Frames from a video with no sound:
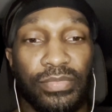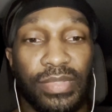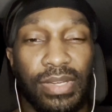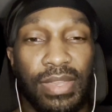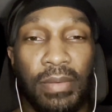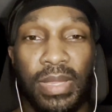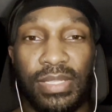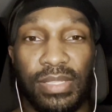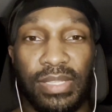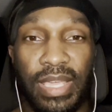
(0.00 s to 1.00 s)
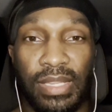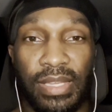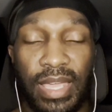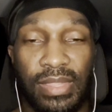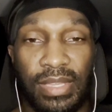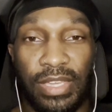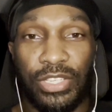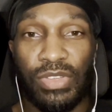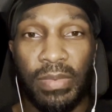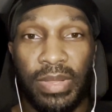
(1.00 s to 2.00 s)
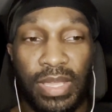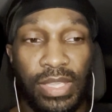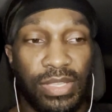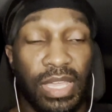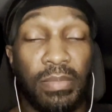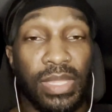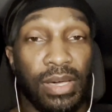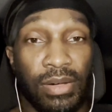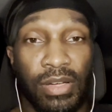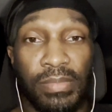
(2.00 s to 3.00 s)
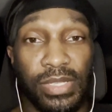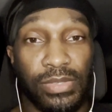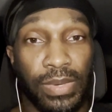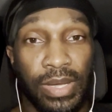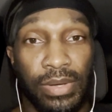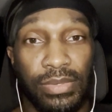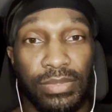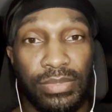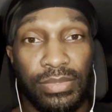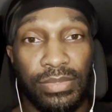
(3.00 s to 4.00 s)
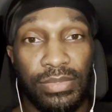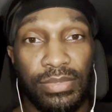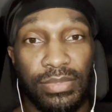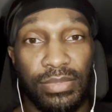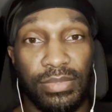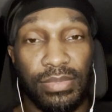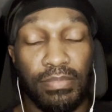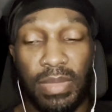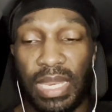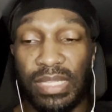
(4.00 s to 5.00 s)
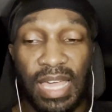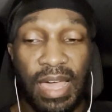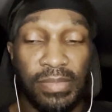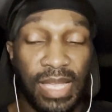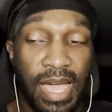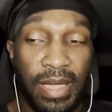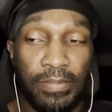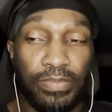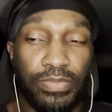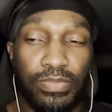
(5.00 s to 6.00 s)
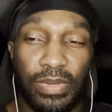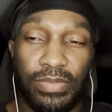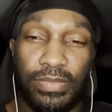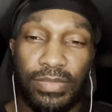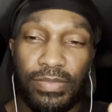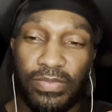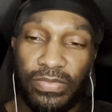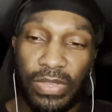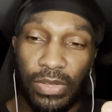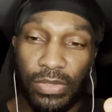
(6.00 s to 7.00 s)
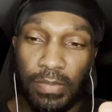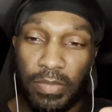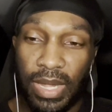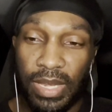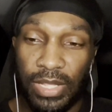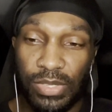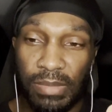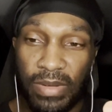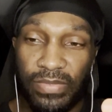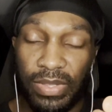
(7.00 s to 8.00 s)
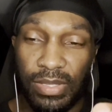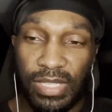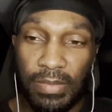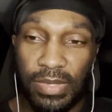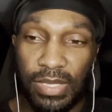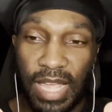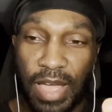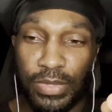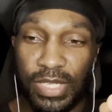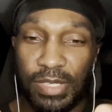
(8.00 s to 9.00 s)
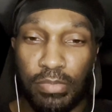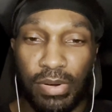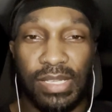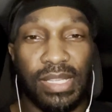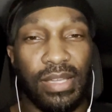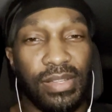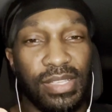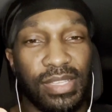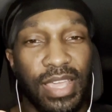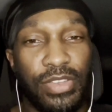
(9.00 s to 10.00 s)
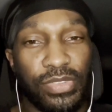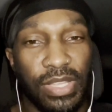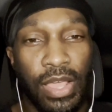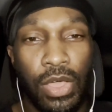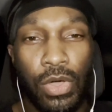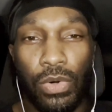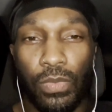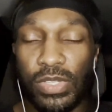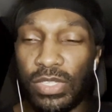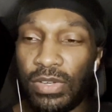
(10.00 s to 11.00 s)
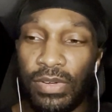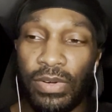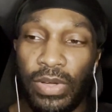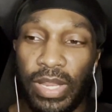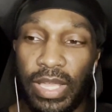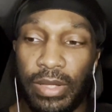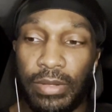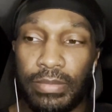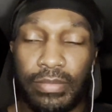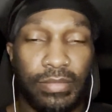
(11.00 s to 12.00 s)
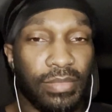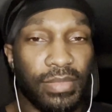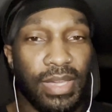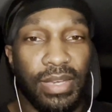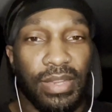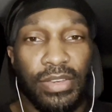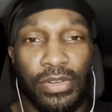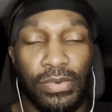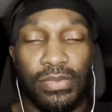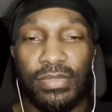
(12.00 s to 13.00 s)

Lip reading: numbness and tingling in the extremities, it could be the arms as well. Many times I feel the pin needles on my fingertips and I would just press, oh, this is interesting. What's going on here? I didn't know